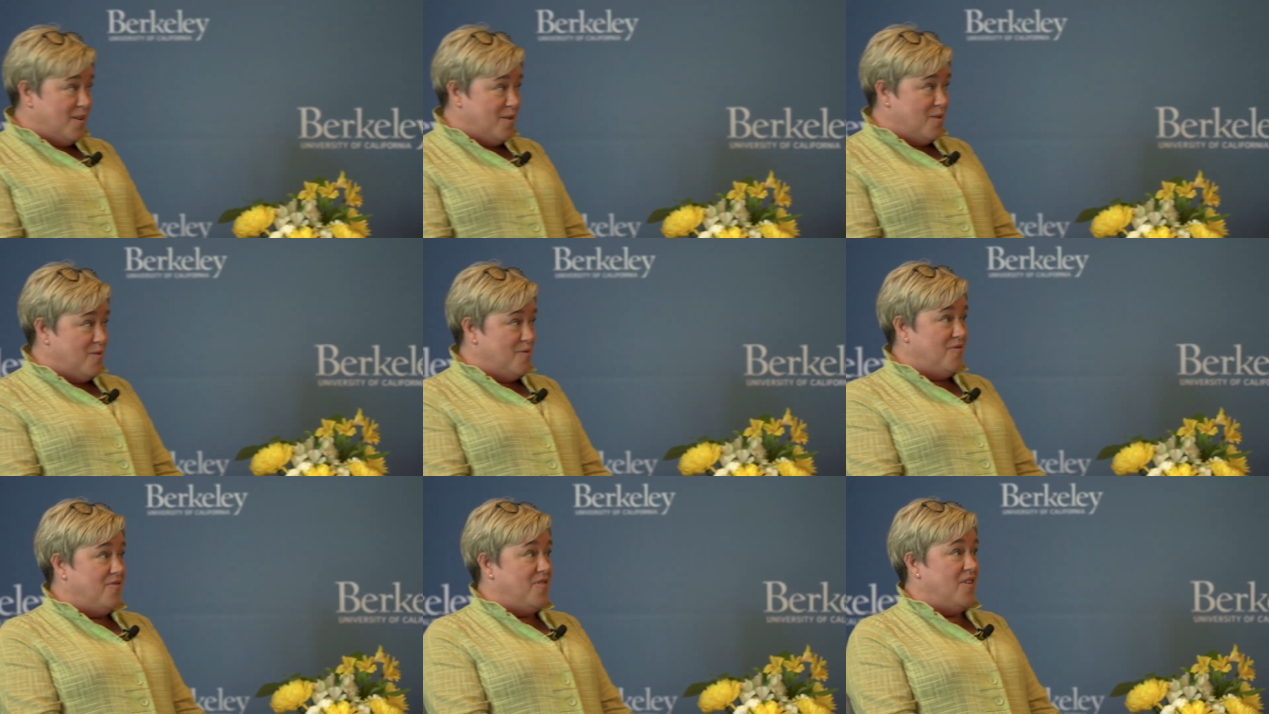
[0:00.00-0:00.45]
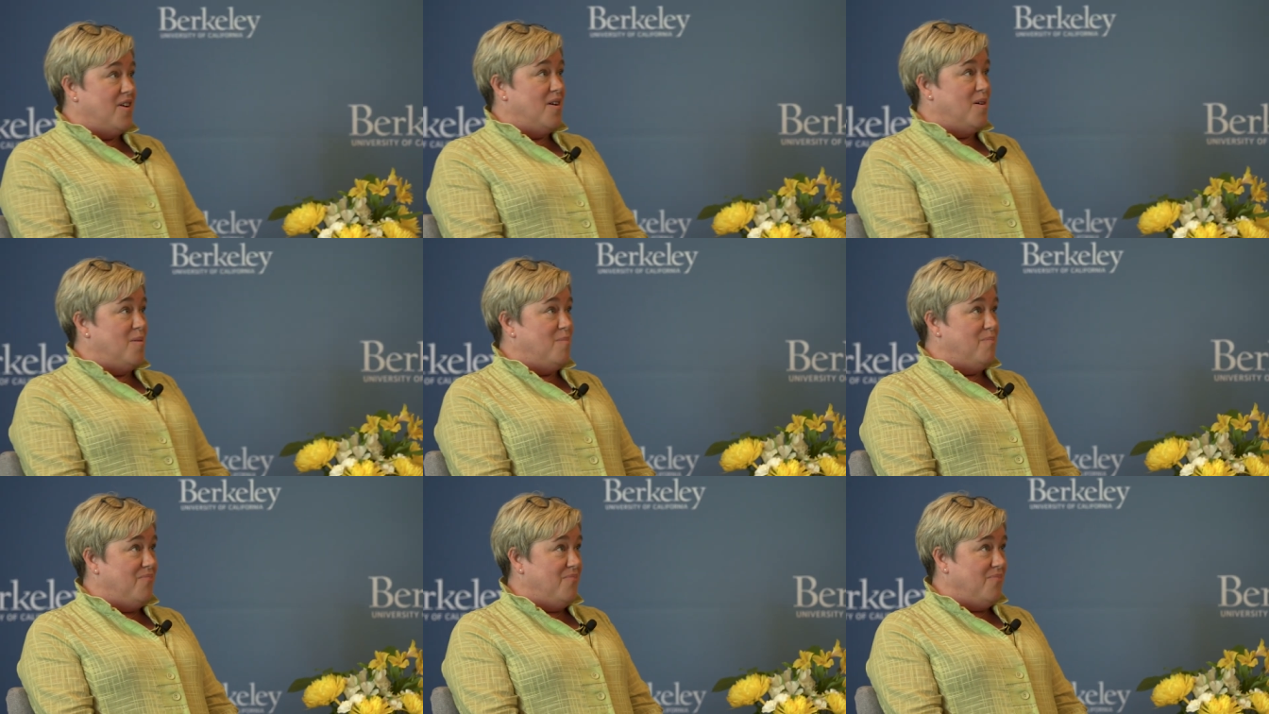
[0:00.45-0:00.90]
of
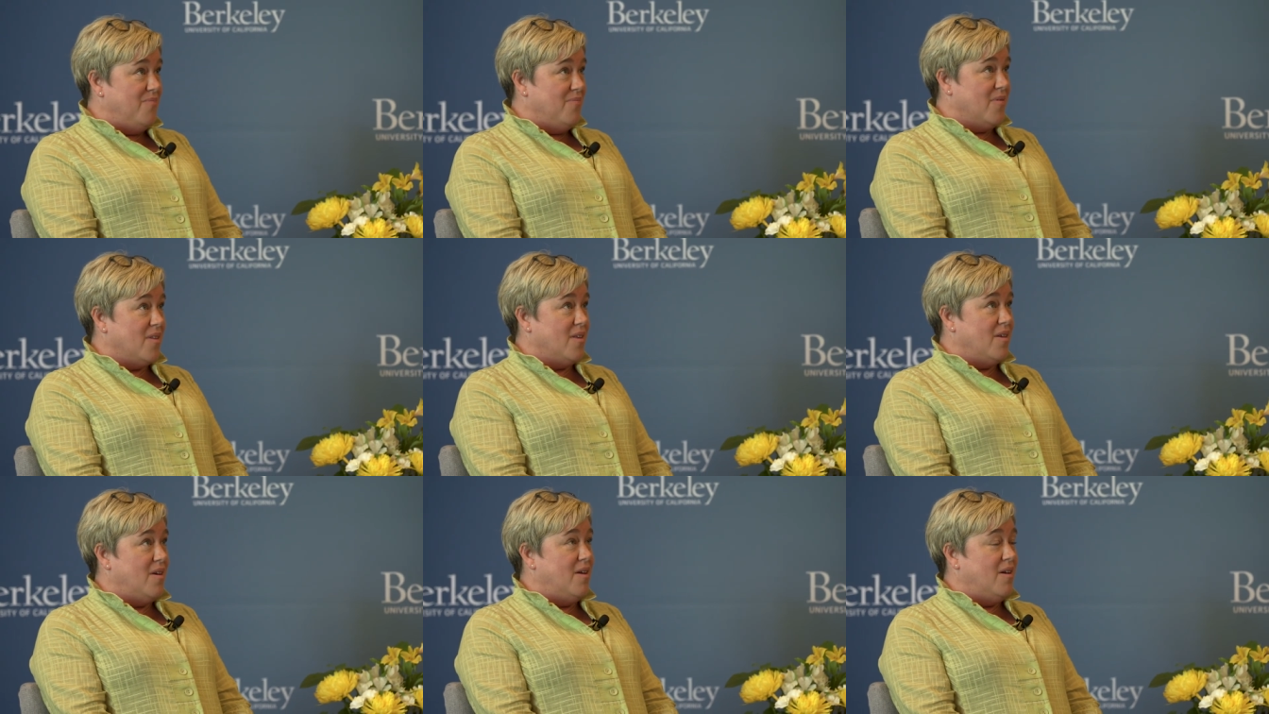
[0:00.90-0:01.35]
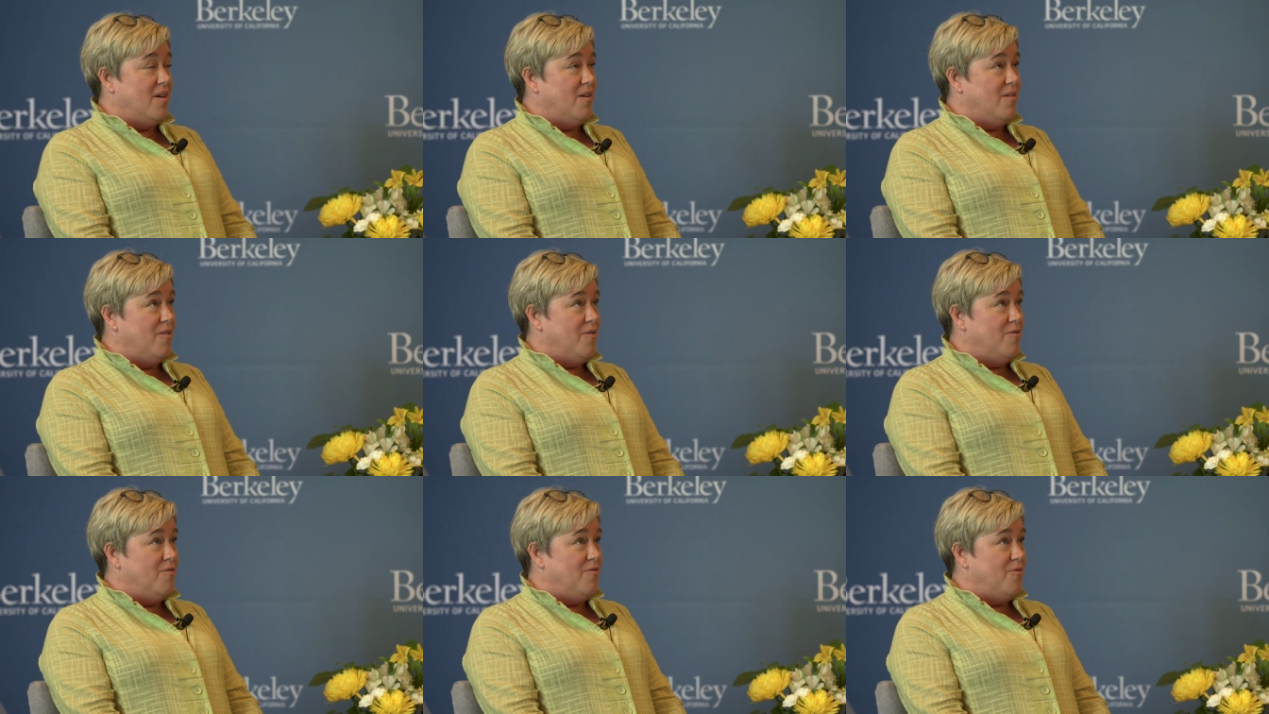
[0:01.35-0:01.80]
um,
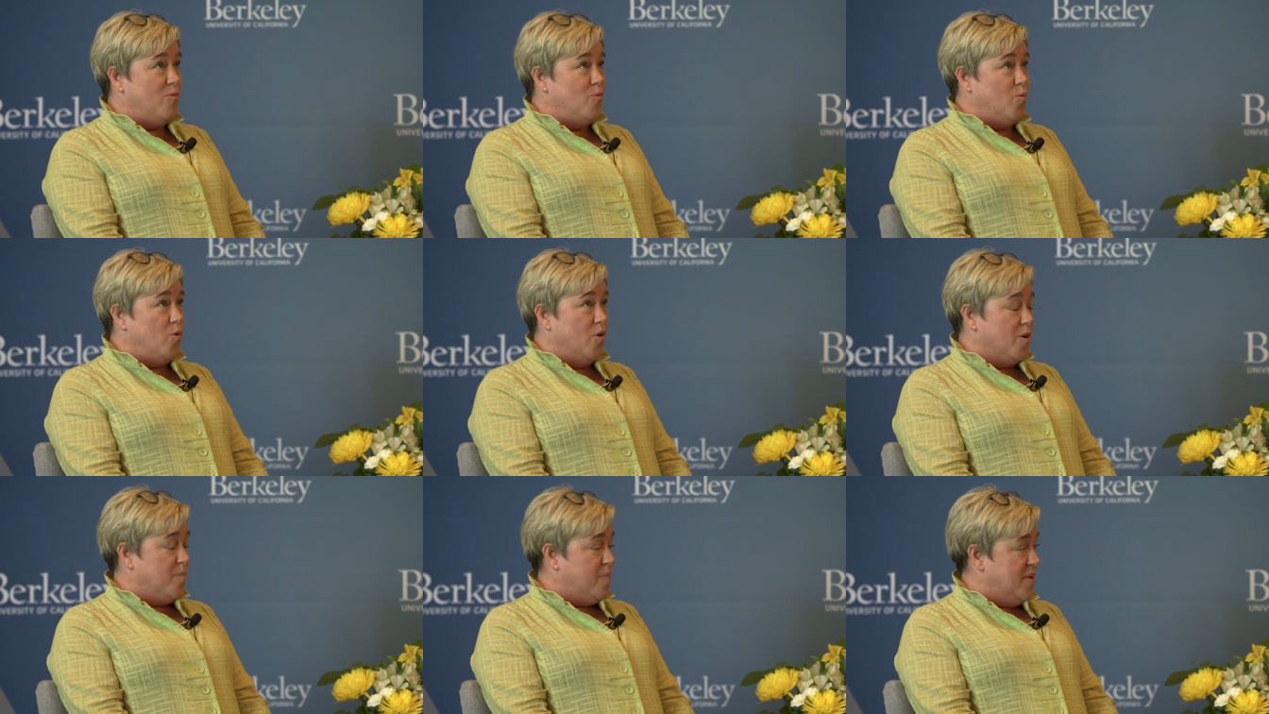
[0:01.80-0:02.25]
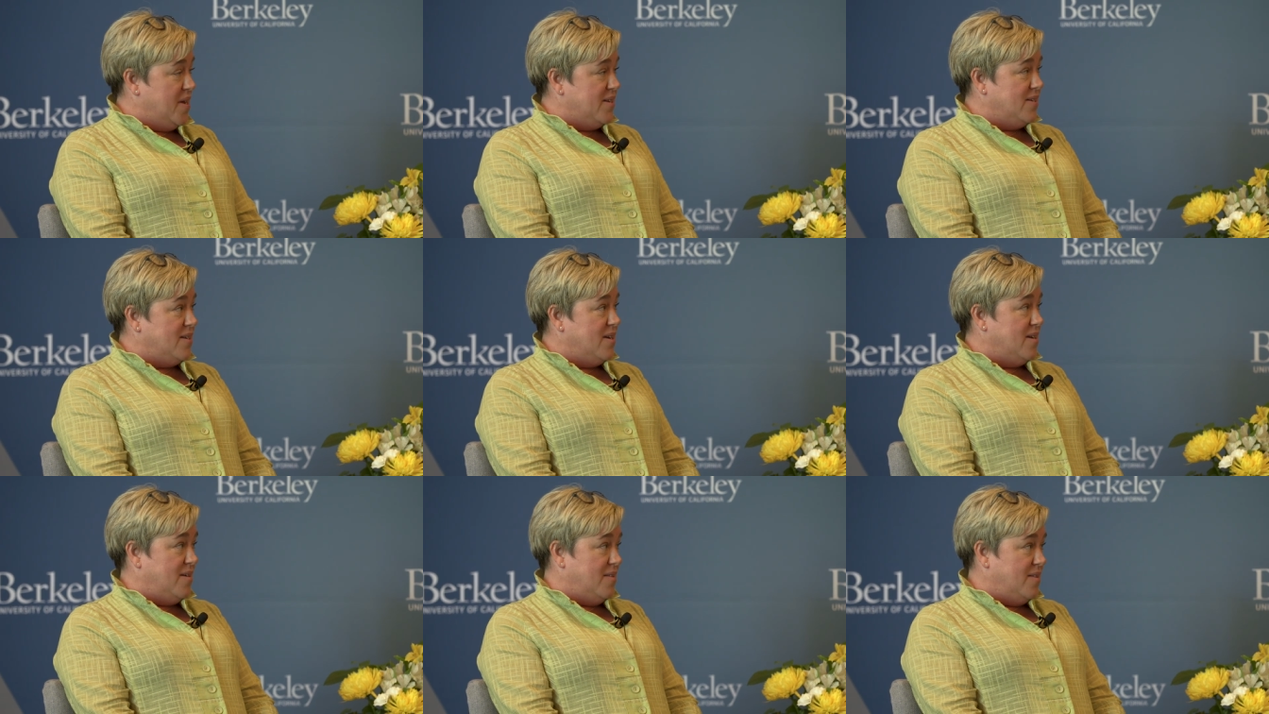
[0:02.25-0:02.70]
of work being
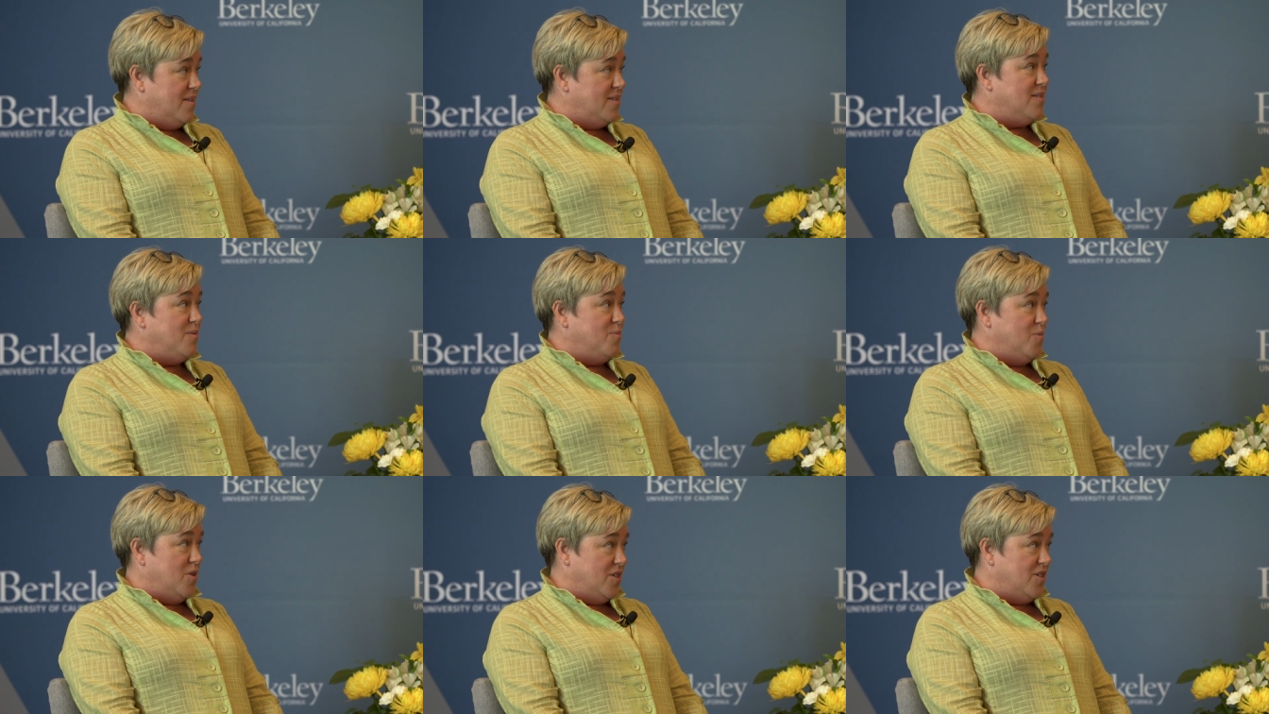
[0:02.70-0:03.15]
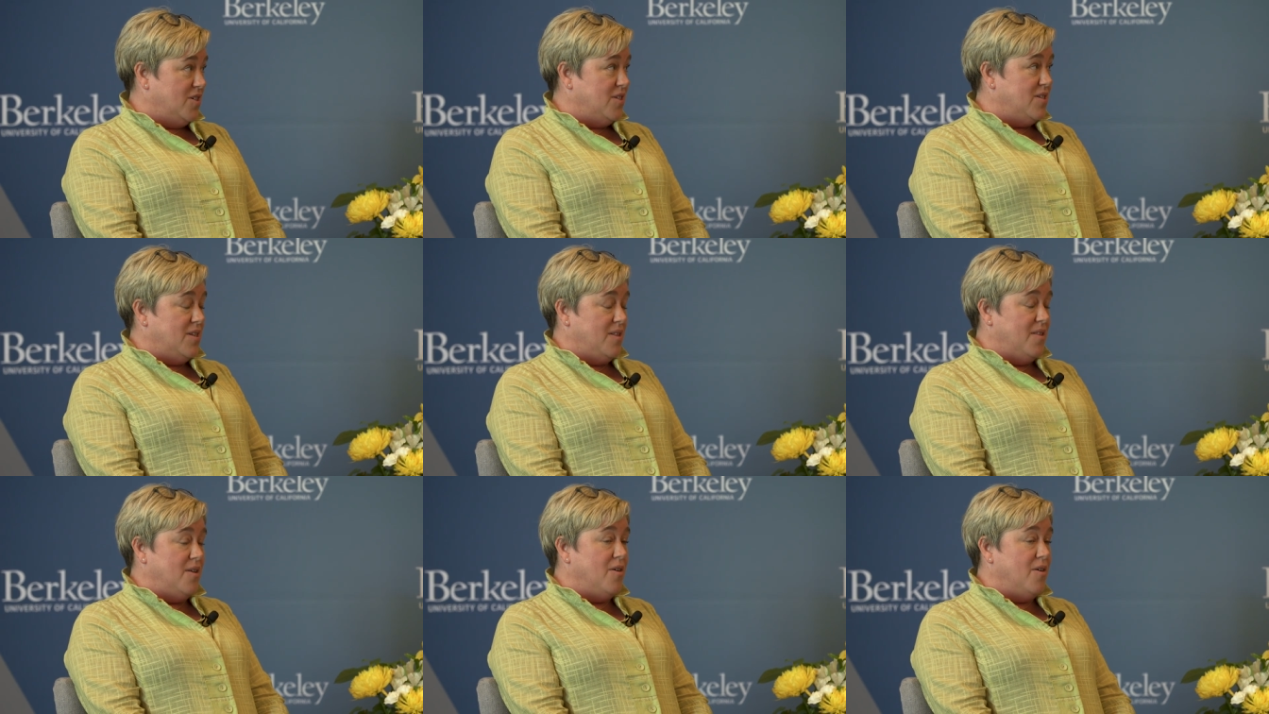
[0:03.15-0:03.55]
done on this in Washington.